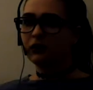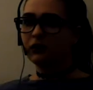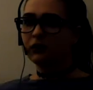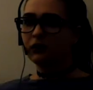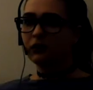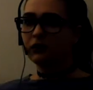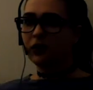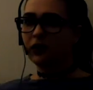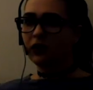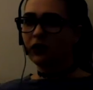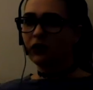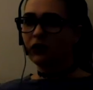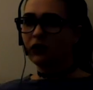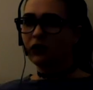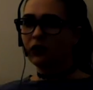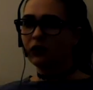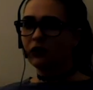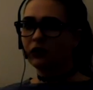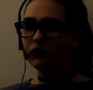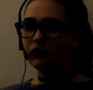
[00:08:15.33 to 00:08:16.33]
Oh my
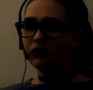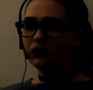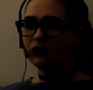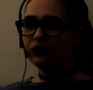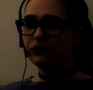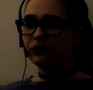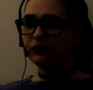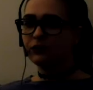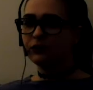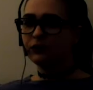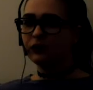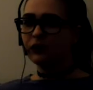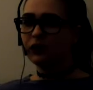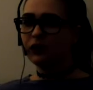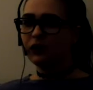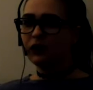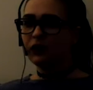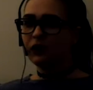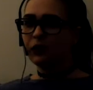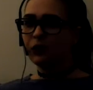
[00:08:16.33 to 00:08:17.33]
gosh.
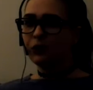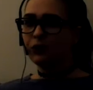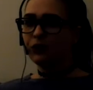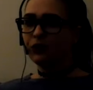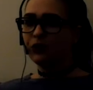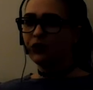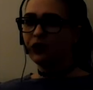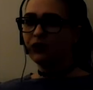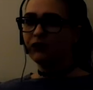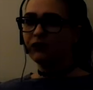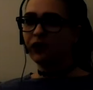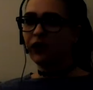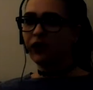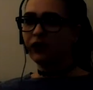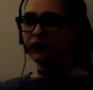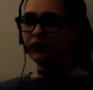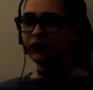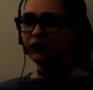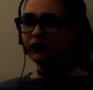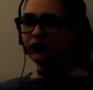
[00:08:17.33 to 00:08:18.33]
Pretty
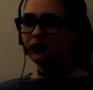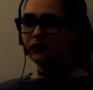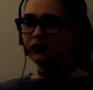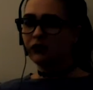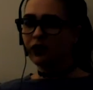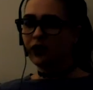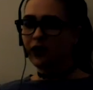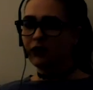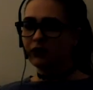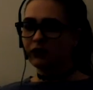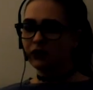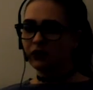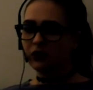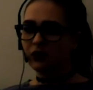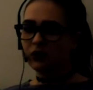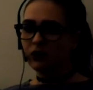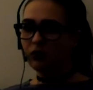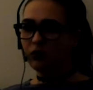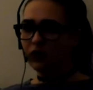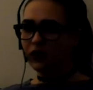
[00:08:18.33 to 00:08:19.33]
violent. Right after
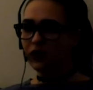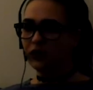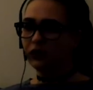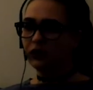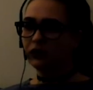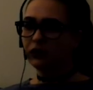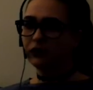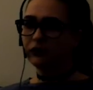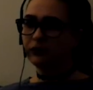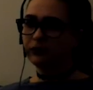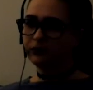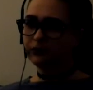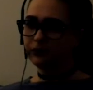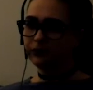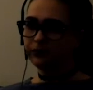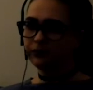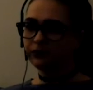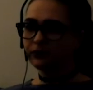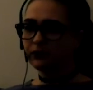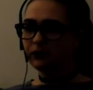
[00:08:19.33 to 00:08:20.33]
Sonya Blade.
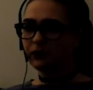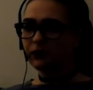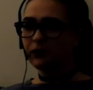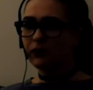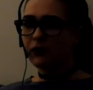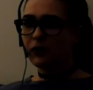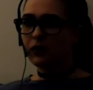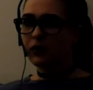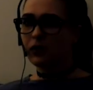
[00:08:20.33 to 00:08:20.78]
Bo' Rai Cho